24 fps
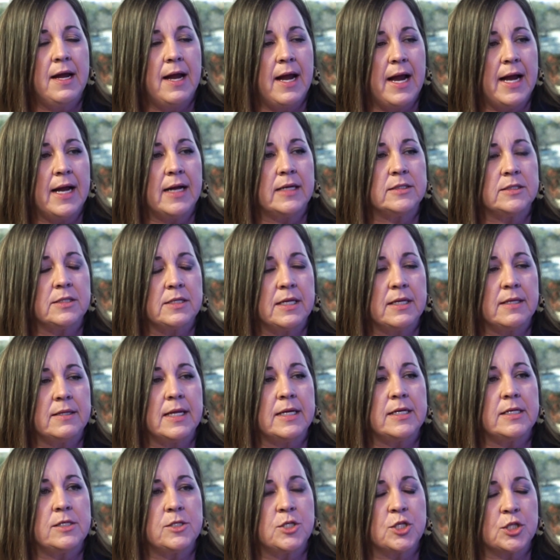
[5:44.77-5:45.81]
And then
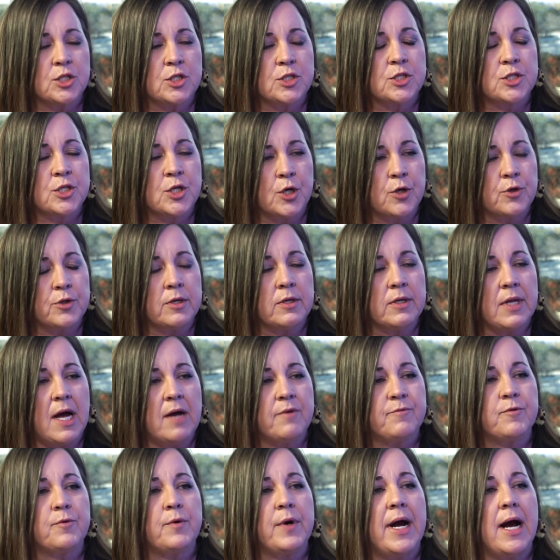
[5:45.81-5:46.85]
they just turned their
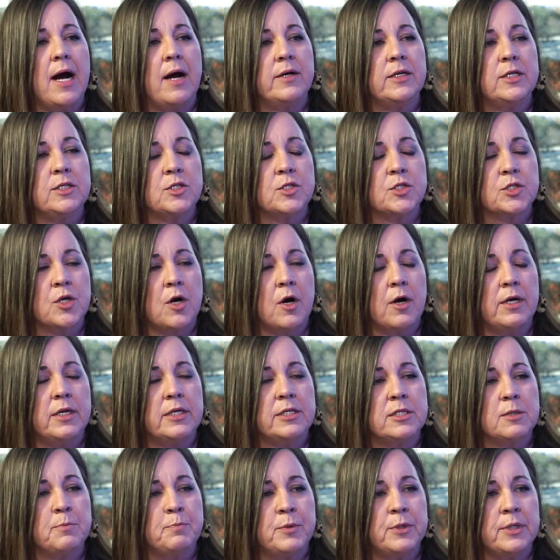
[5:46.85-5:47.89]
life around and started
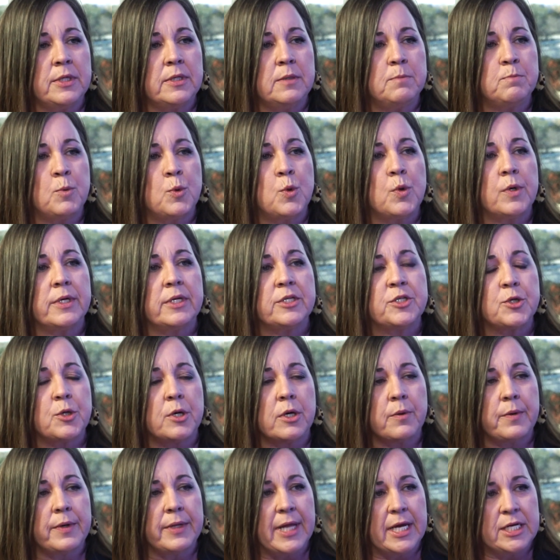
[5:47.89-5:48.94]
to put more into a
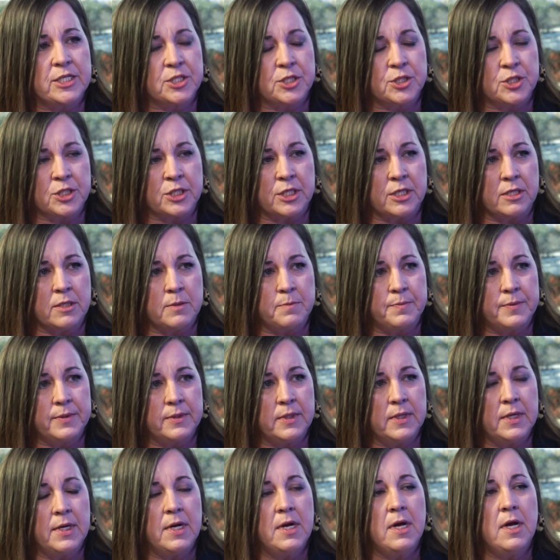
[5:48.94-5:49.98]
relationship
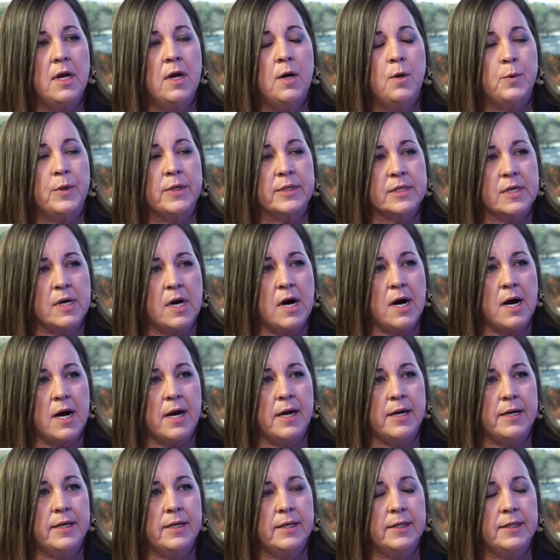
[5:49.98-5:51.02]
with
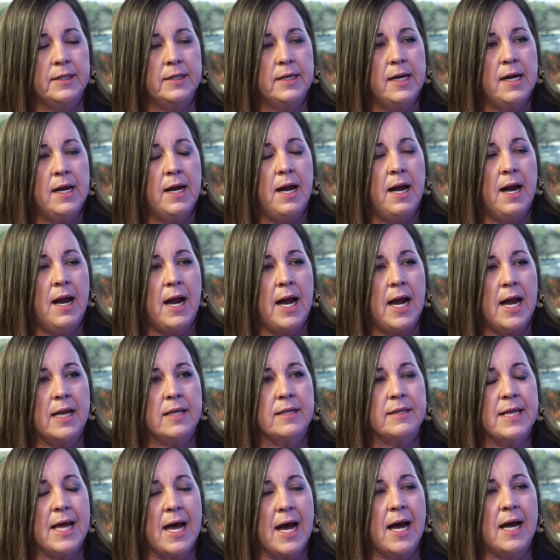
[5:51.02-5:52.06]
God.
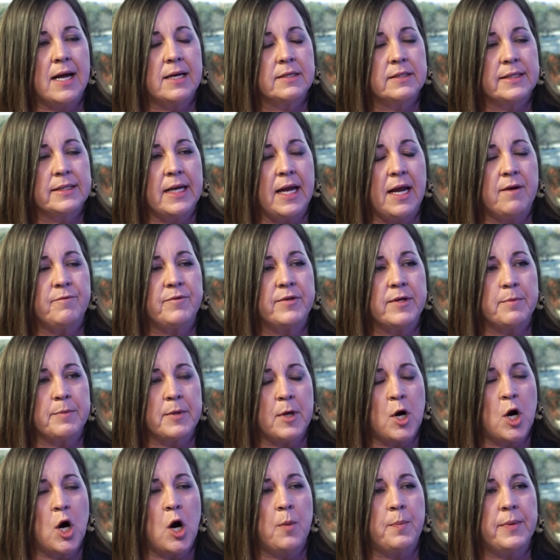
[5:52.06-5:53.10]
And that gave them the
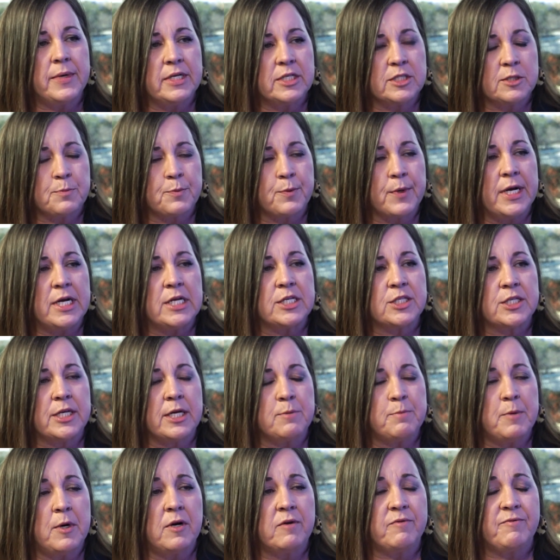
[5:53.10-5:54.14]
hope and inspiration and
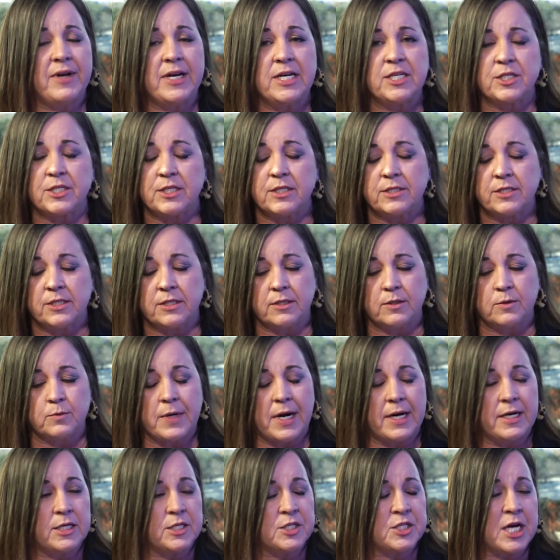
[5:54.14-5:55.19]
motivation to
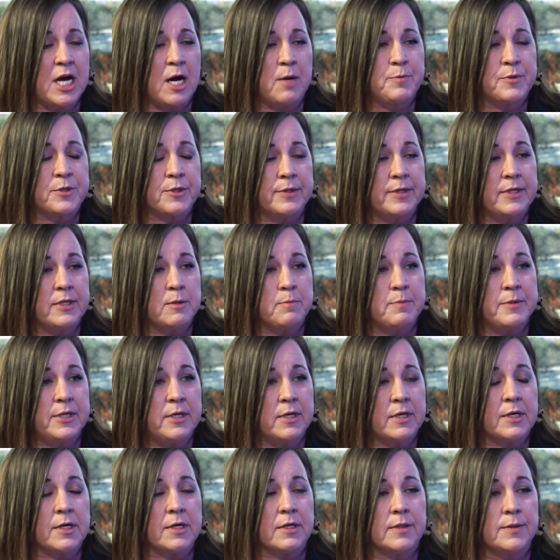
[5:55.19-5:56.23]
write a chapter in the
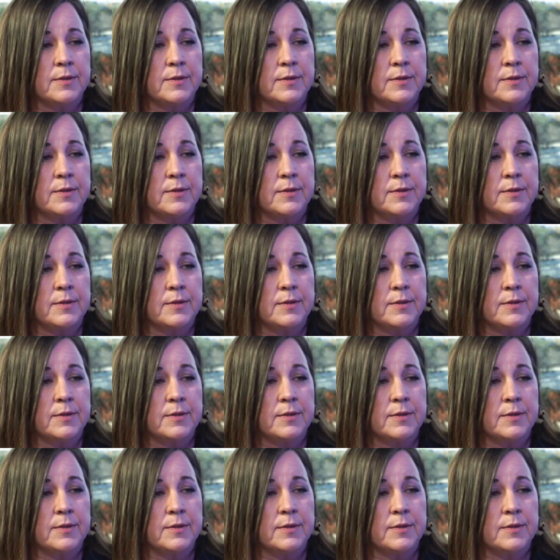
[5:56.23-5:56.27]
book.